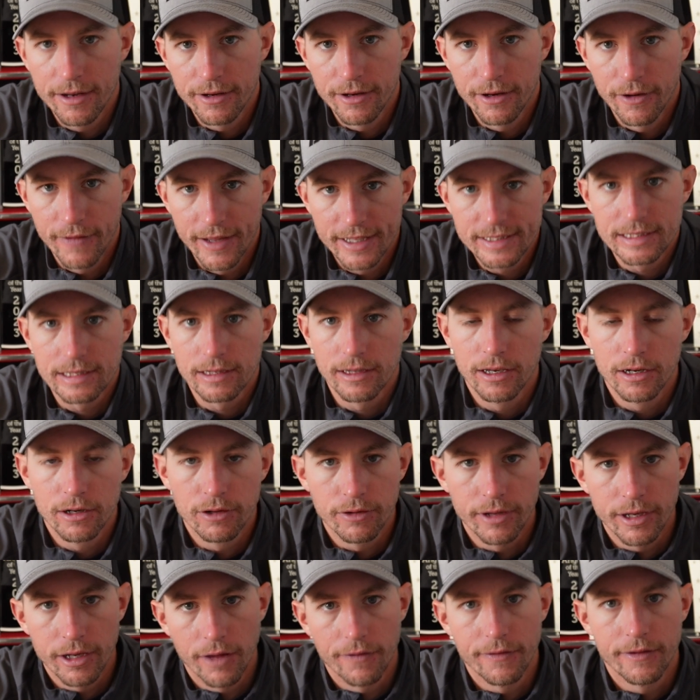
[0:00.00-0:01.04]
That's
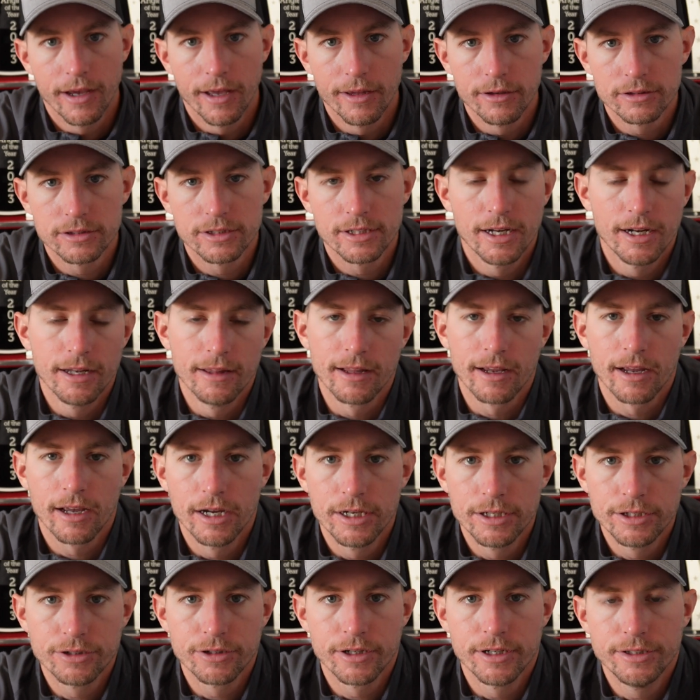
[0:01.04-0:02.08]
literally on the other side of the
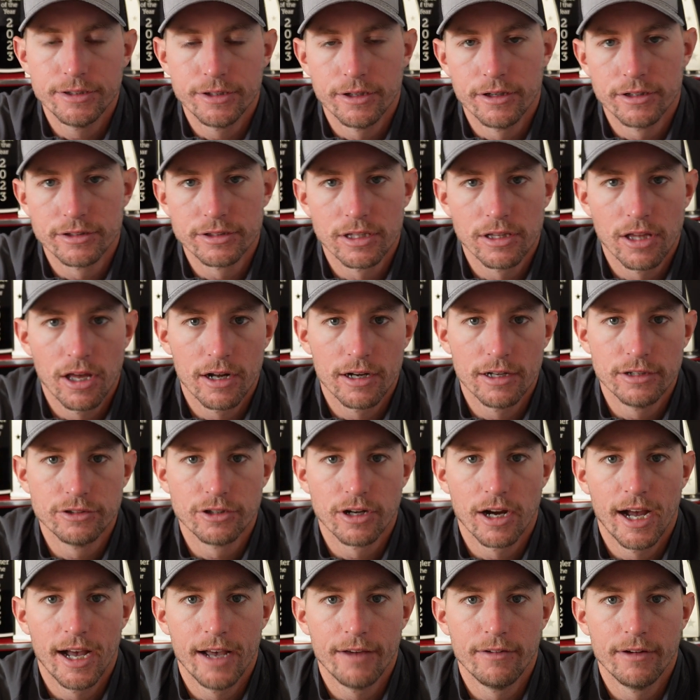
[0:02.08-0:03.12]
country, so there's a lot of
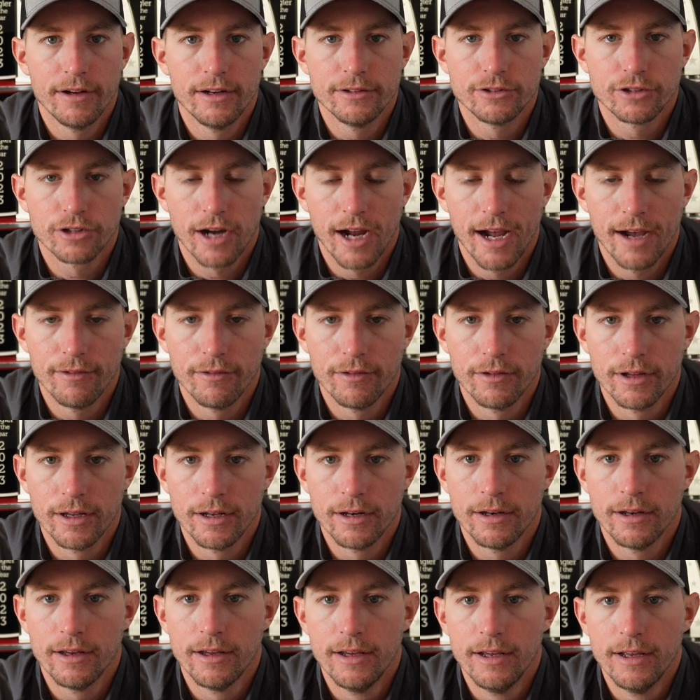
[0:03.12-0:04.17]
driving, traveling,